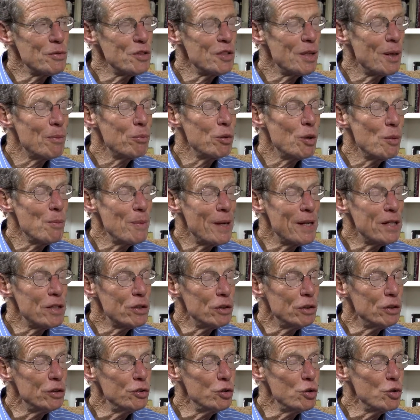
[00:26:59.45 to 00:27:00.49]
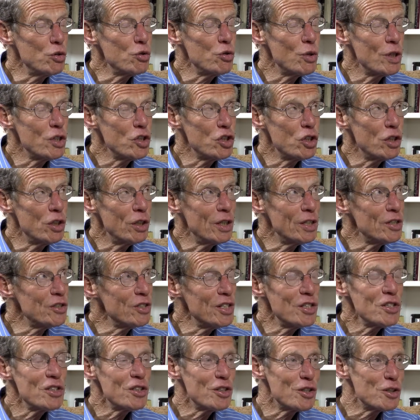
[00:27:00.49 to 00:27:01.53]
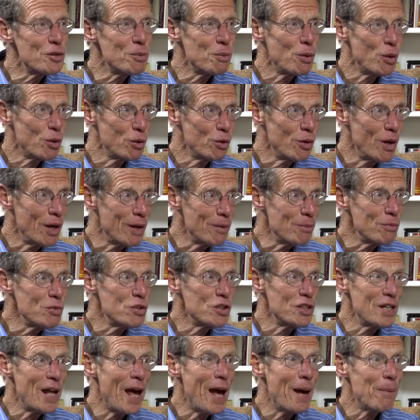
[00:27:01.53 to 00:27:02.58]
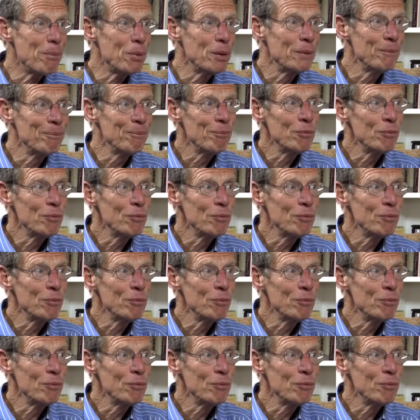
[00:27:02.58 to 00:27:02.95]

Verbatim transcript: Supplemental Nutrition Assistance Program, mm. SNAP,